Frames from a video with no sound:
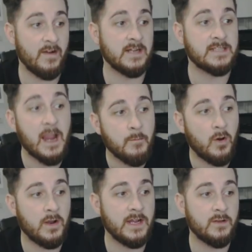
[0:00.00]
attack
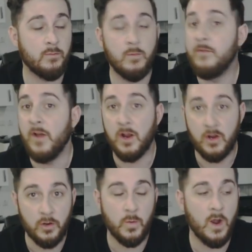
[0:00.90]
minded with a
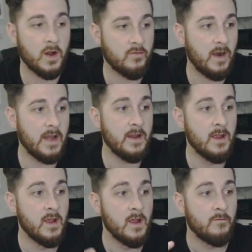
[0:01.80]
good work rate
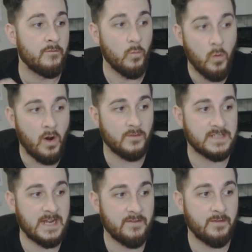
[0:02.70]
from what I've
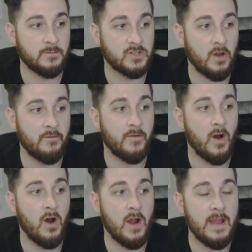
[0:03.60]
seen of him so
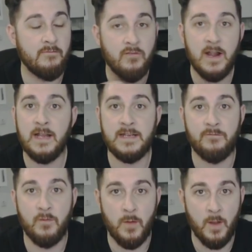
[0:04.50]
far, he really did
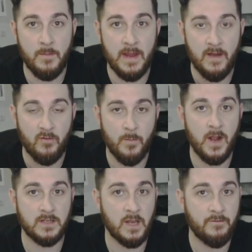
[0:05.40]
remind me of
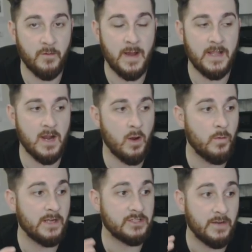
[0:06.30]
Roberto Firmino,
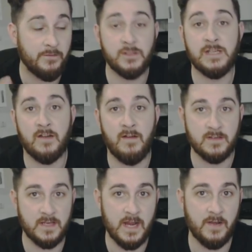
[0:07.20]
which, if you stick around
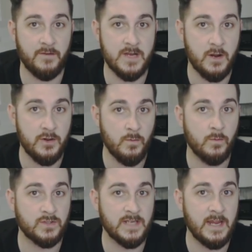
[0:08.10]
to the end of the video, you will
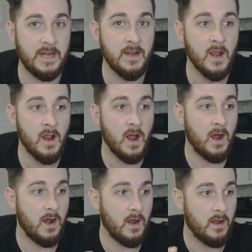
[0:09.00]
see
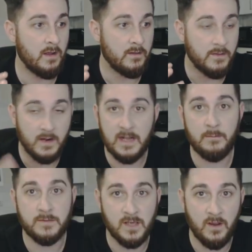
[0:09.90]
uh, the
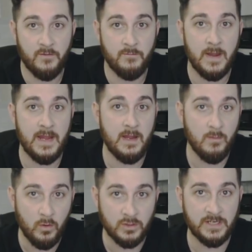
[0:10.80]
clips of me
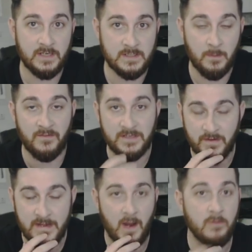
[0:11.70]
watching some of his
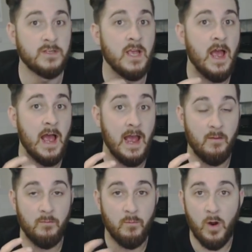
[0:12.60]
videos
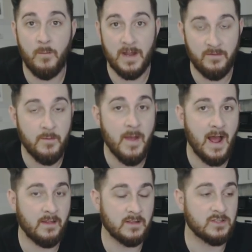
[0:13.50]
and what I made of him
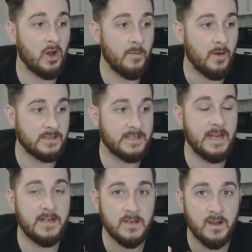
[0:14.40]
at the time. I
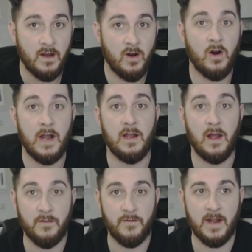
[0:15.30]
did highlight
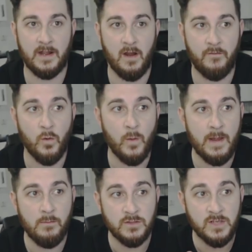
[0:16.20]
the fact that I thought he
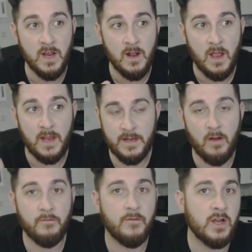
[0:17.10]
was a
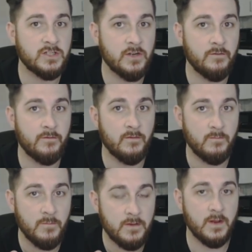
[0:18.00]
young version of,
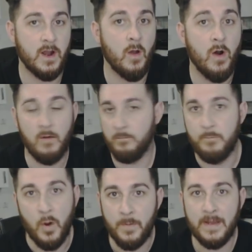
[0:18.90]
you know,
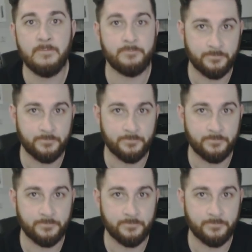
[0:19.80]
Bobby.